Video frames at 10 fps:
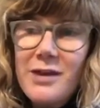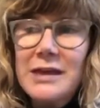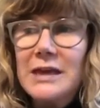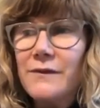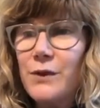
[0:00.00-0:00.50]

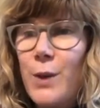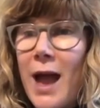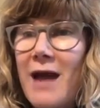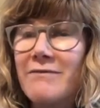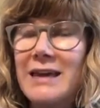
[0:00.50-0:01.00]
like if you
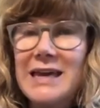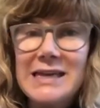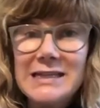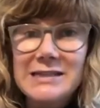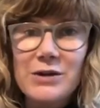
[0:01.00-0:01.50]
have
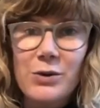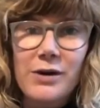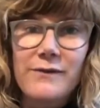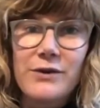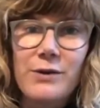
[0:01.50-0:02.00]
kids
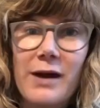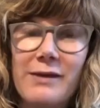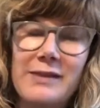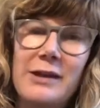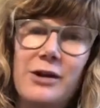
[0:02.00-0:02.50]
or if you have
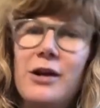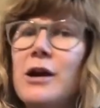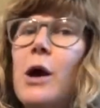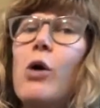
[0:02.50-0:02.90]
like that are